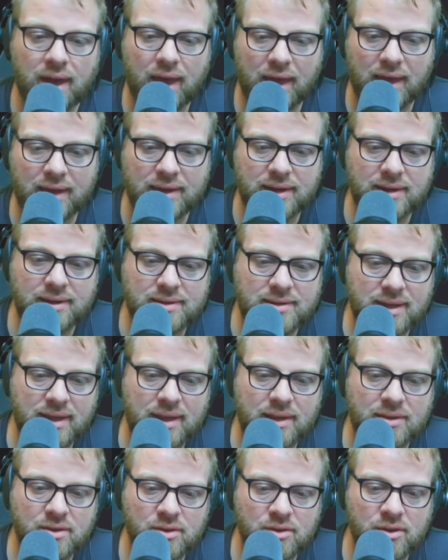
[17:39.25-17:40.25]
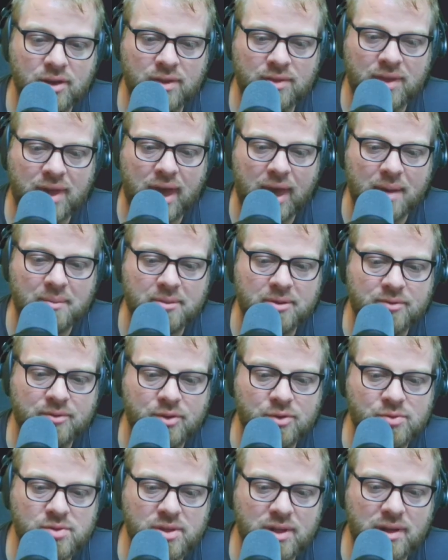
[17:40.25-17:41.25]
I need to get in the habit of
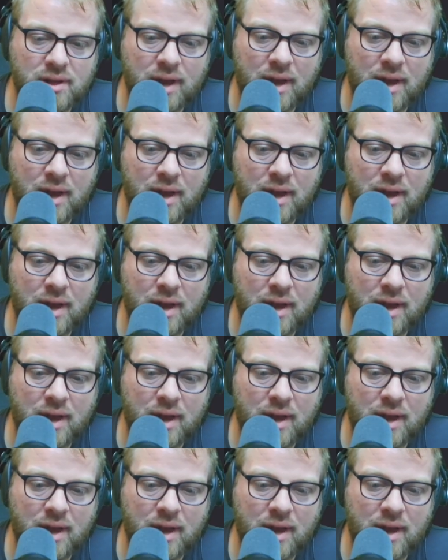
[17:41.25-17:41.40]
using.